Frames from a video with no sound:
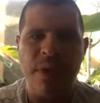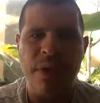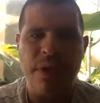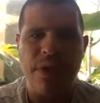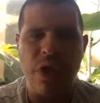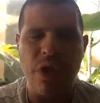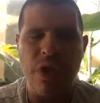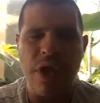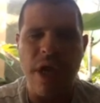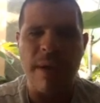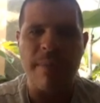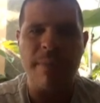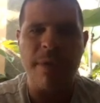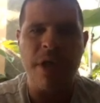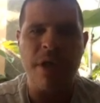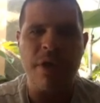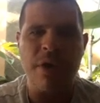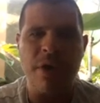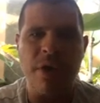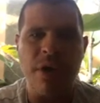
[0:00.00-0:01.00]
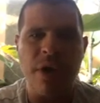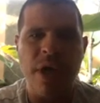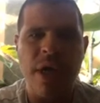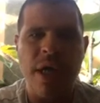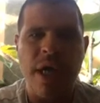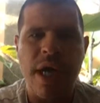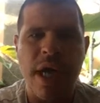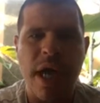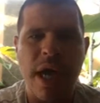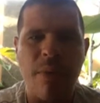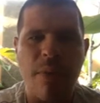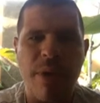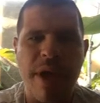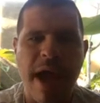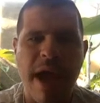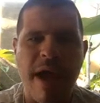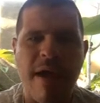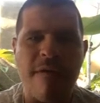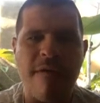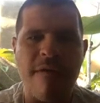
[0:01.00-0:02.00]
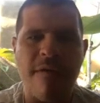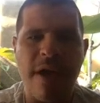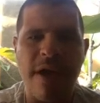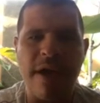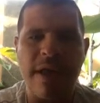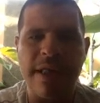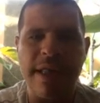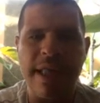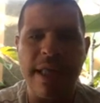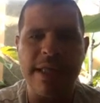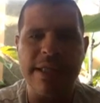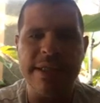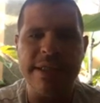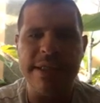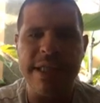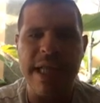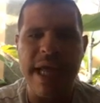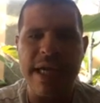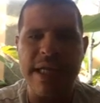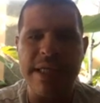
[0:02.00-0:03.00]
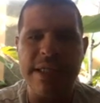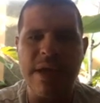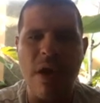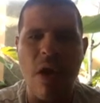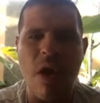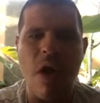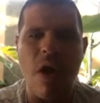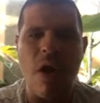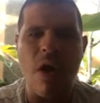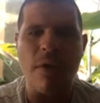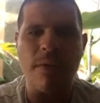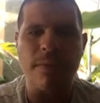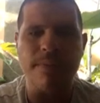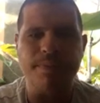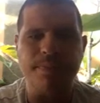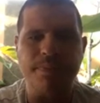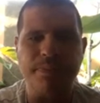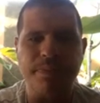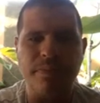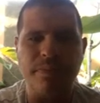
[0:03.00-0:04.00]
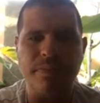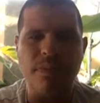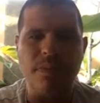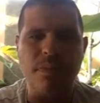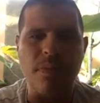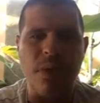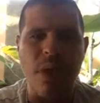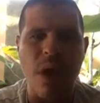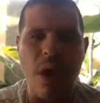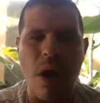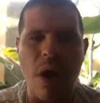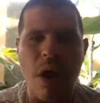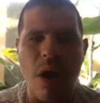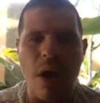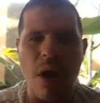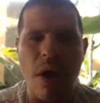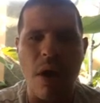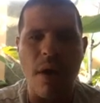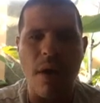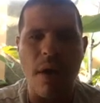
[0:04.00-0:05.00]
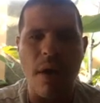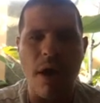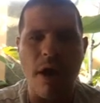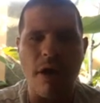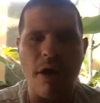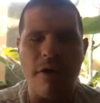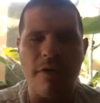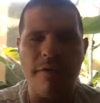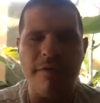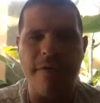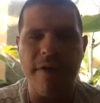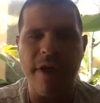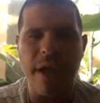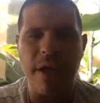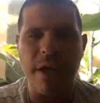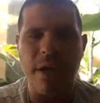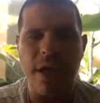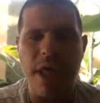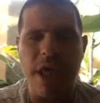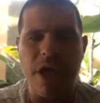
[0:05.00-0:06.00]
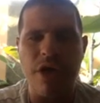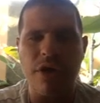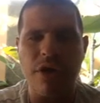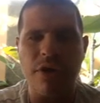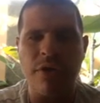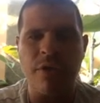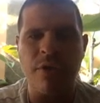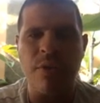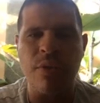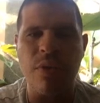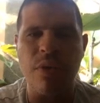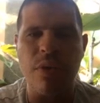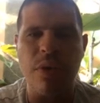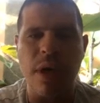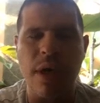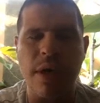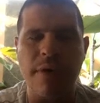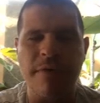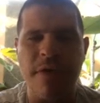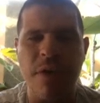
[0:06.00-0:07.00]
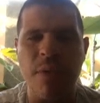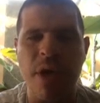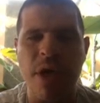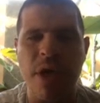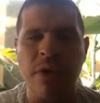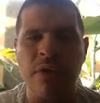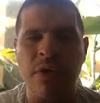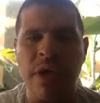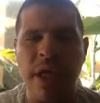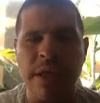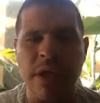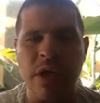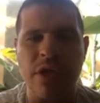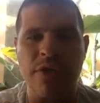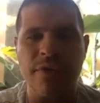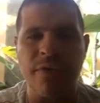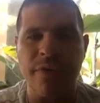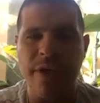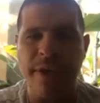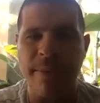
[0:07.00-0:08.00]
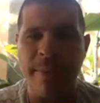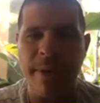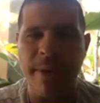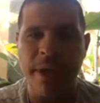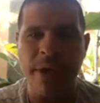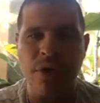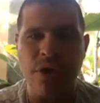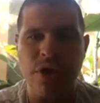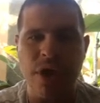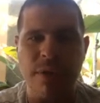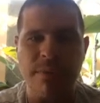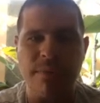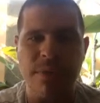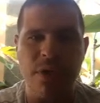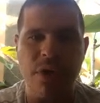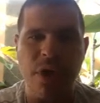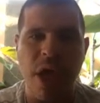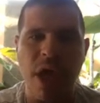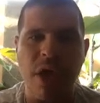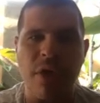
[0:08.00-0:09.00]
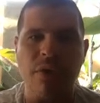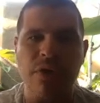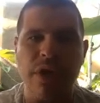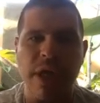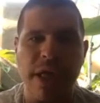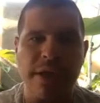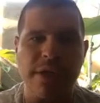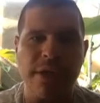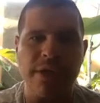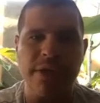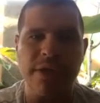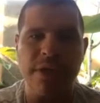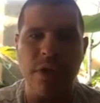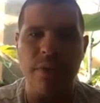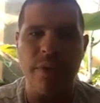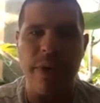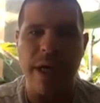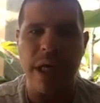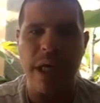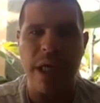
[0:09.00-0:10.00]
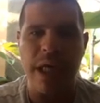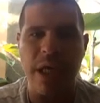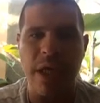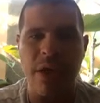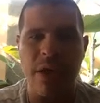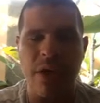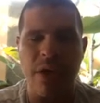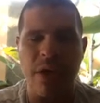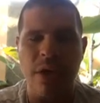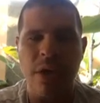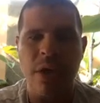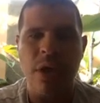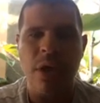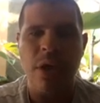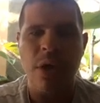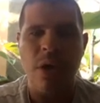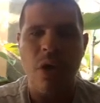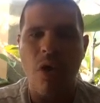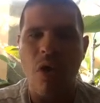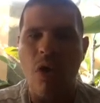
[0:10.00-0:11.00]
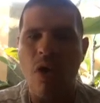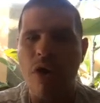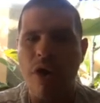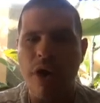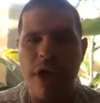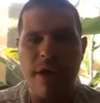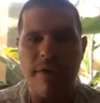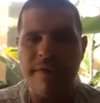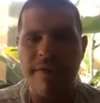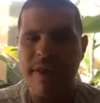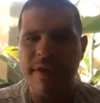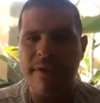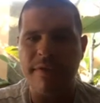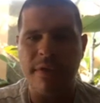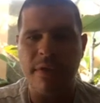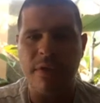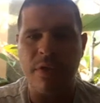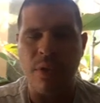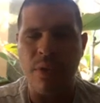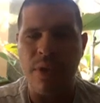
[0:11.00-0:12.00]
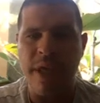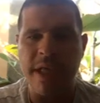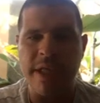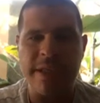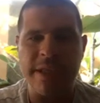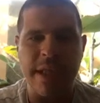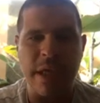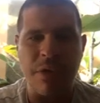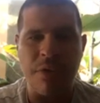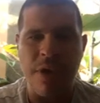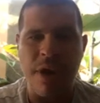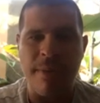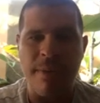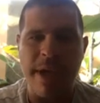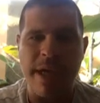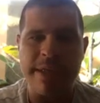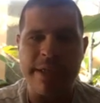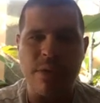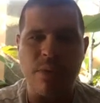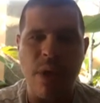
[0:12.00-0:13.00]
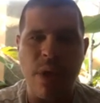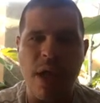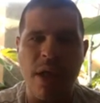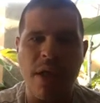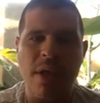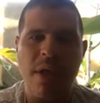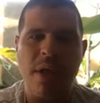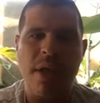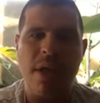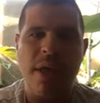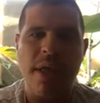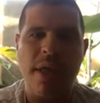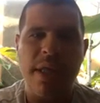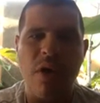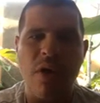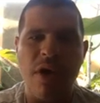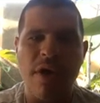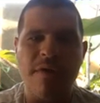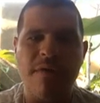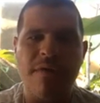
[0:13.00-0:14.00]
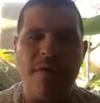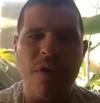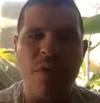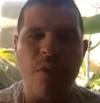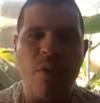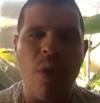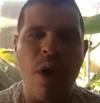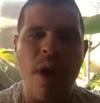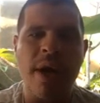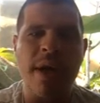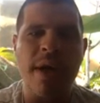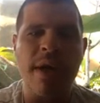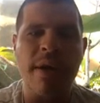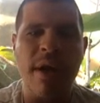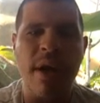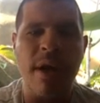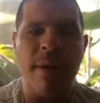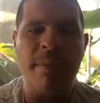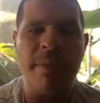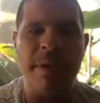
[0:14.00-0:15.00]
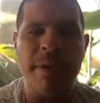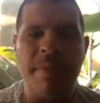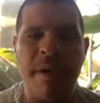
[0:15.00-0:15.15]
so you come here, and we have uh, this that is called uh, our uh, here through. If you want to contact us for the mentorship, you can contact us directly here, or even through Instagram as well. Now, if you want to uh, be